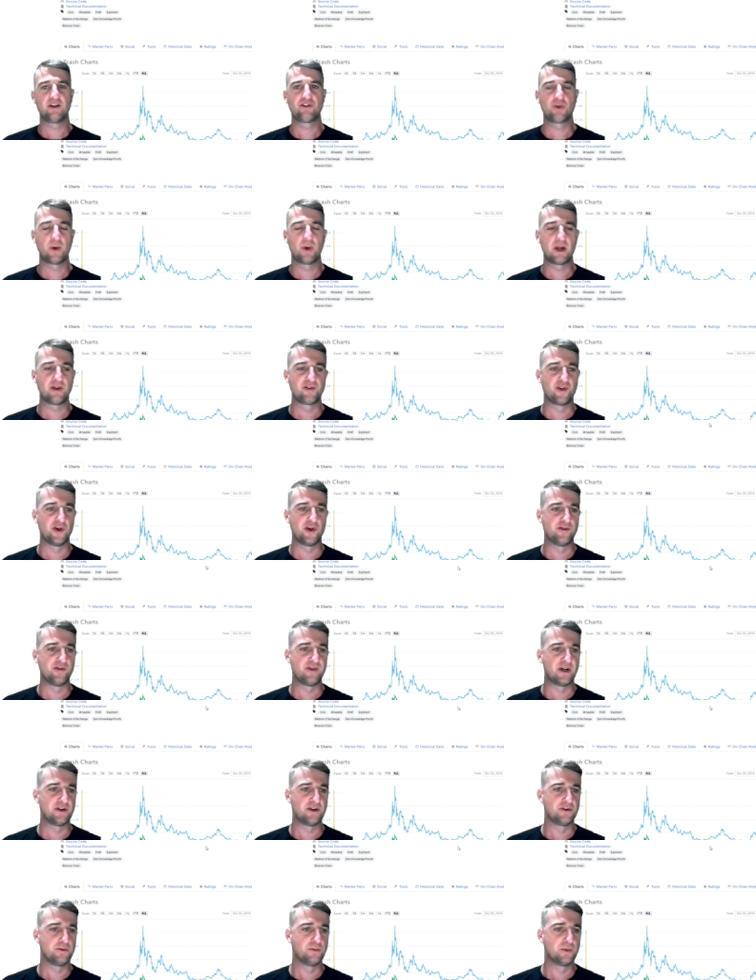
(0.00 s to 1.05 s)
twenty-four
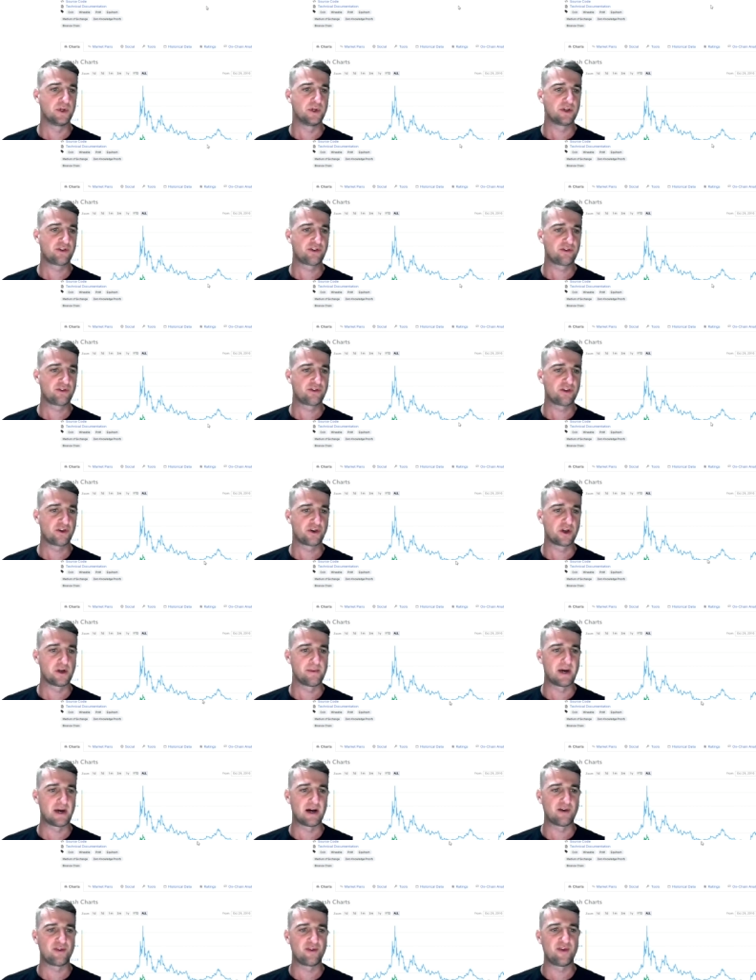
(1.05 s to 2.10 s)
volume, we're talking
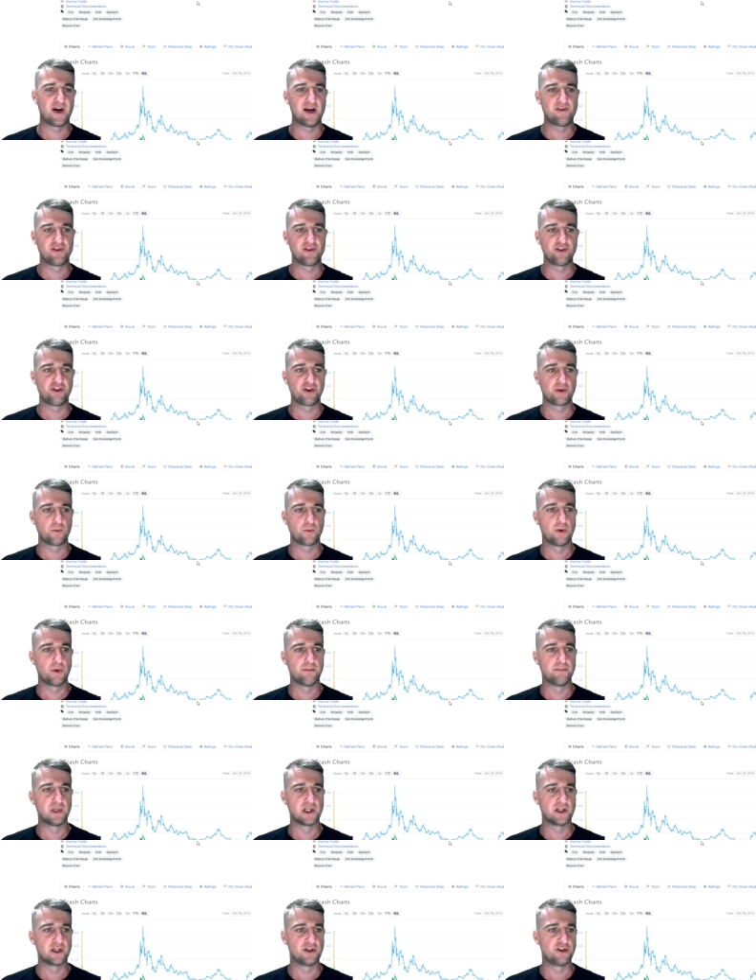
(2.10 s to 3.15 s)
about five hundred one
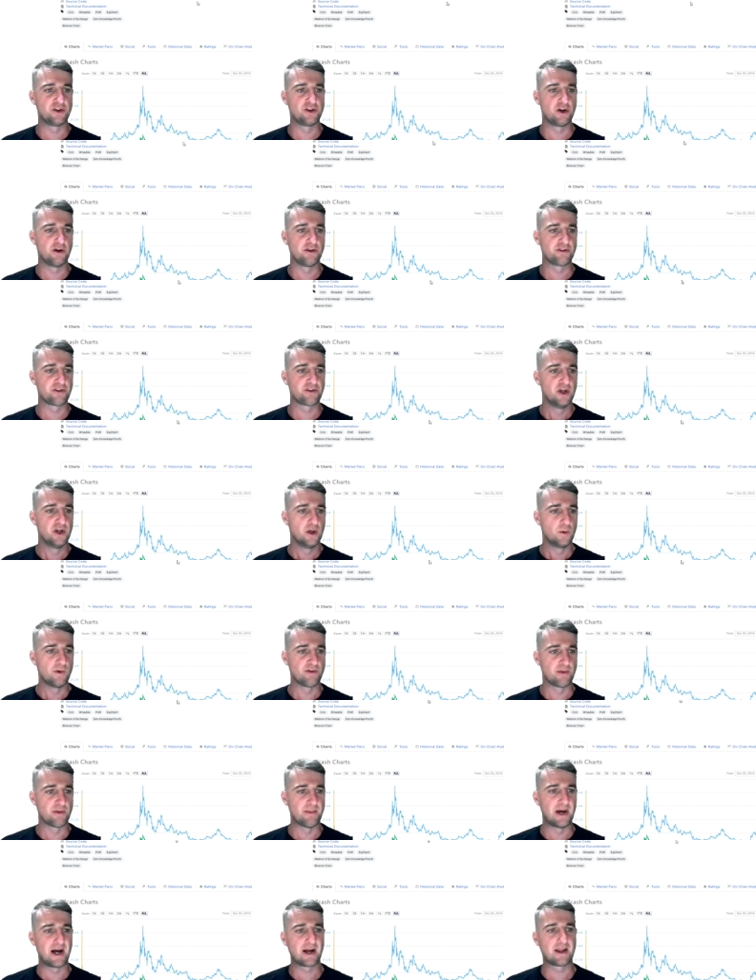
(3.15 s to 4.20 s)
million dollars, with a
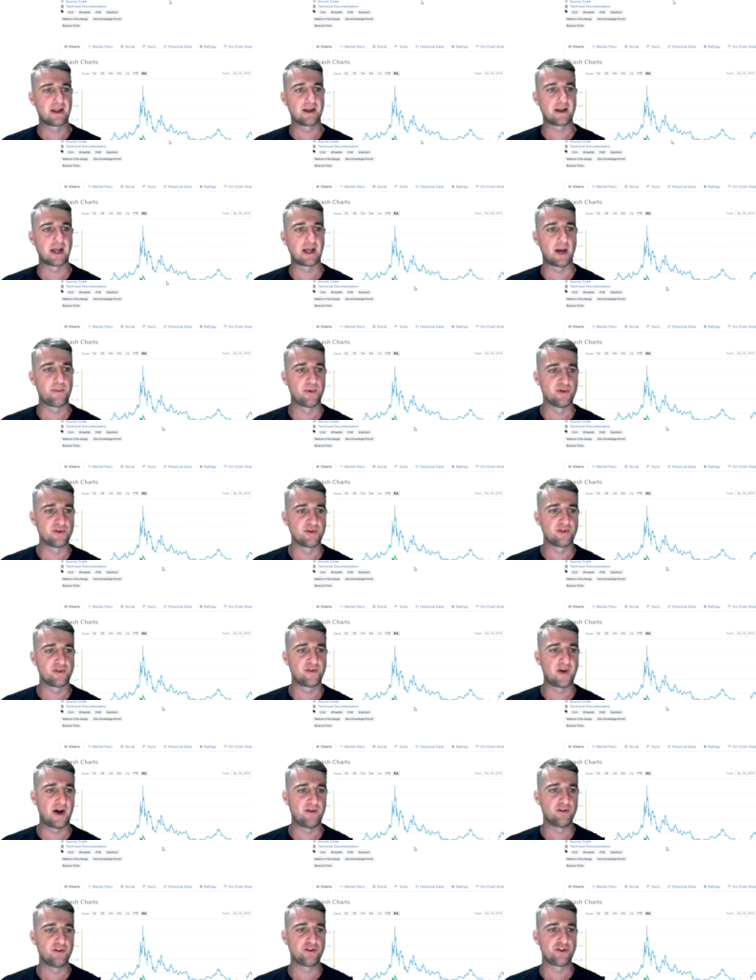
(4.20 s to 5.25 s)
market cap of
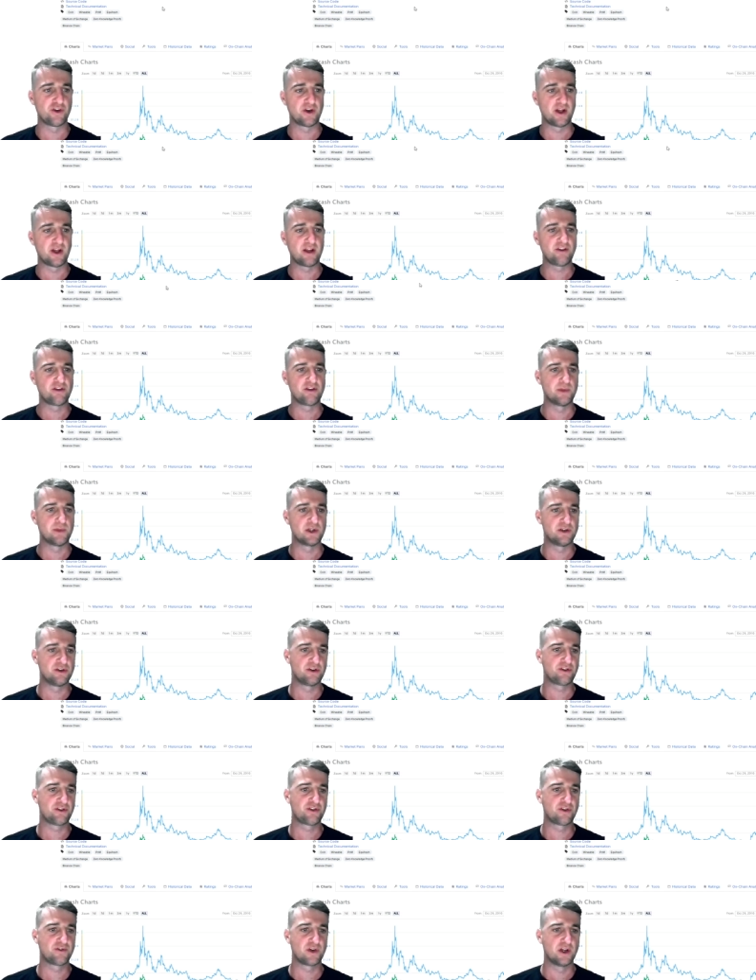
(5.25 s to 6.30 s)
five hundred eighty million
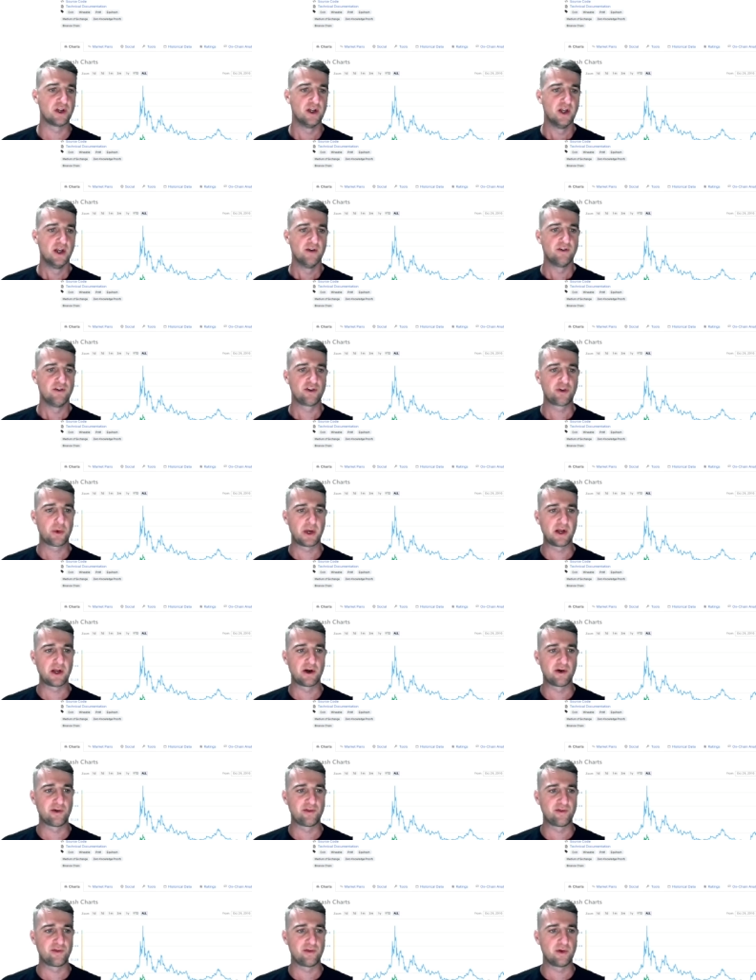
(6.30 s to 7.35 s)
dollars. So the, the
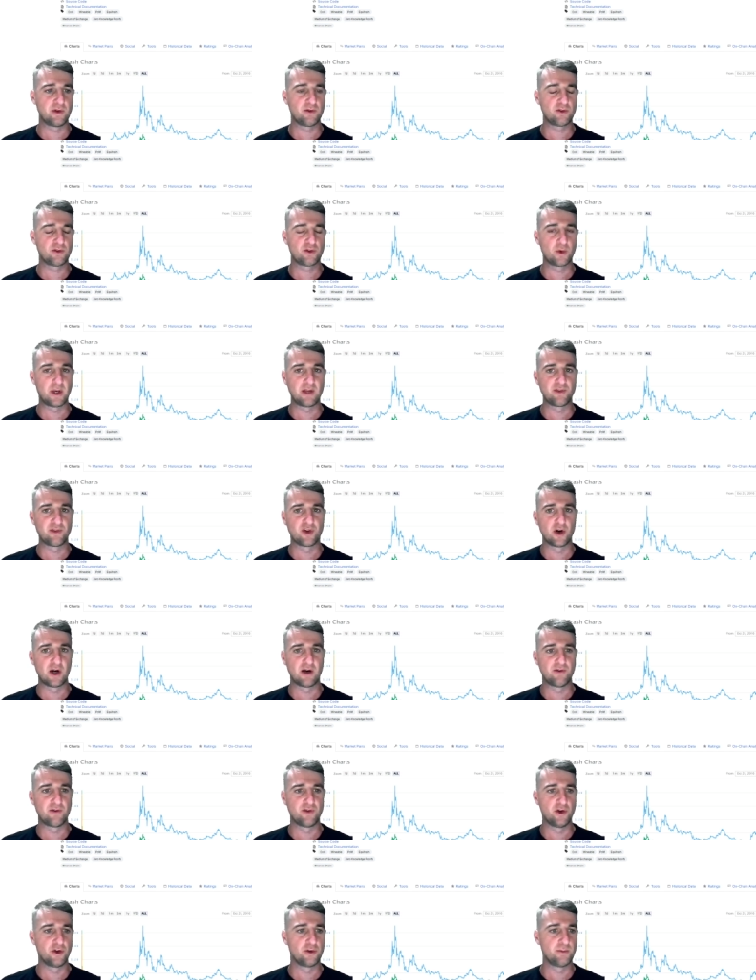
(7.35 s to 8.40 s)
twenty-four hour
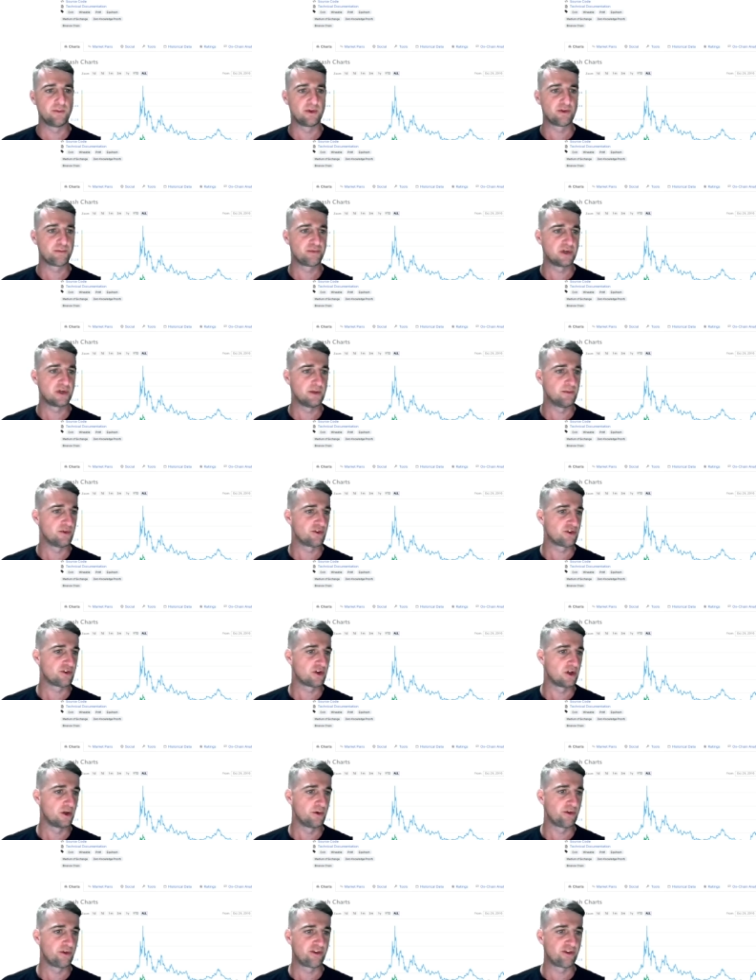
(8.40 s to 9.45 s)
volume is pretty much
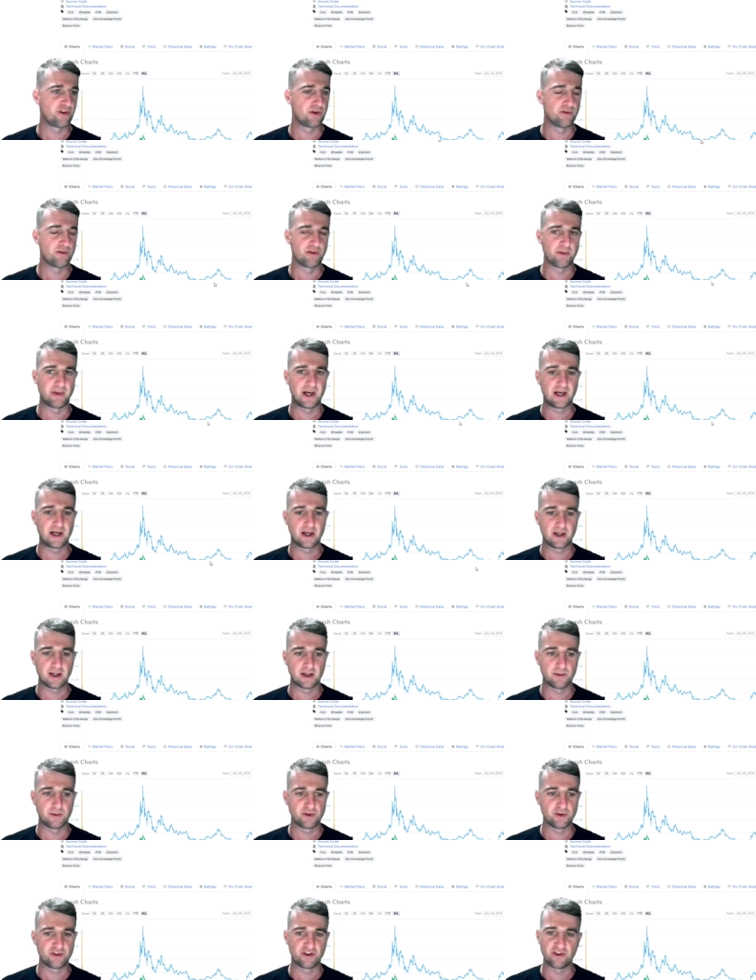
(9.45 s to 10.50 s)
close to the market cap,
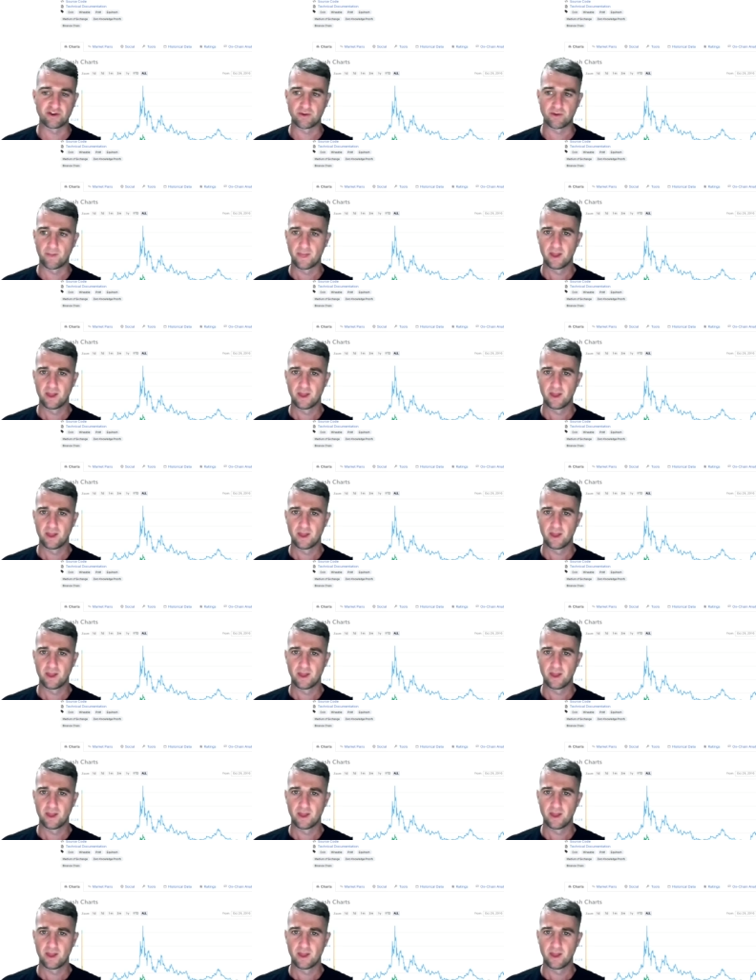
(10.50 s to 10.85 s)
which is